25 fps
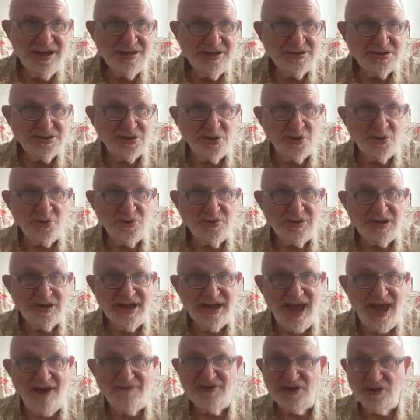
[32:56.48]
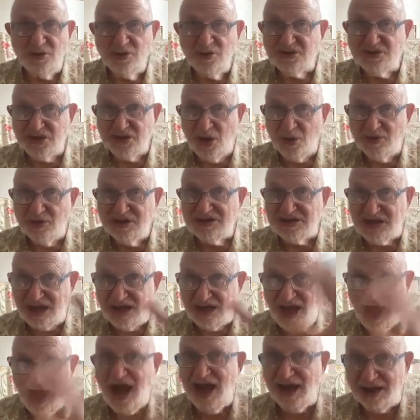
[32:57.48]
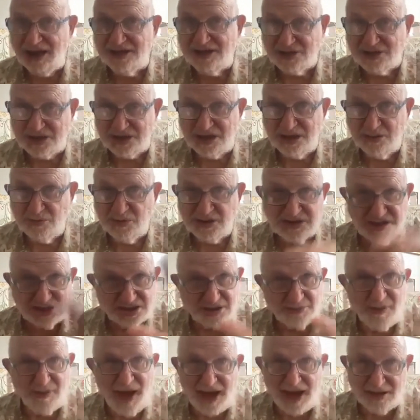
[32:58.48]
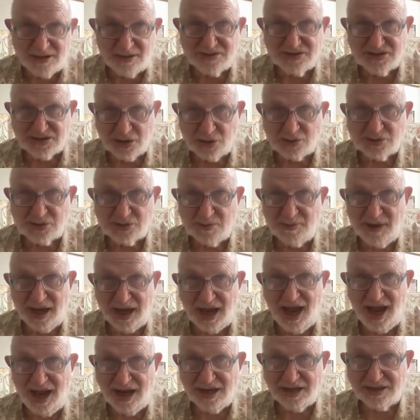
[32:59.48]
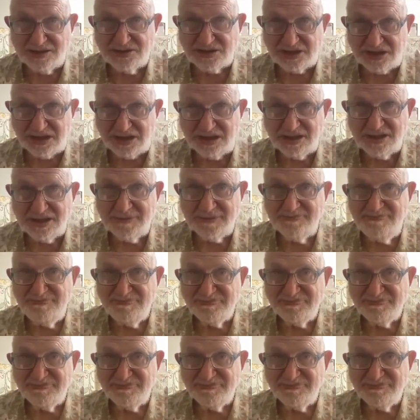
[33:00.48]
to evolutionary psychology, which is a modern social biology,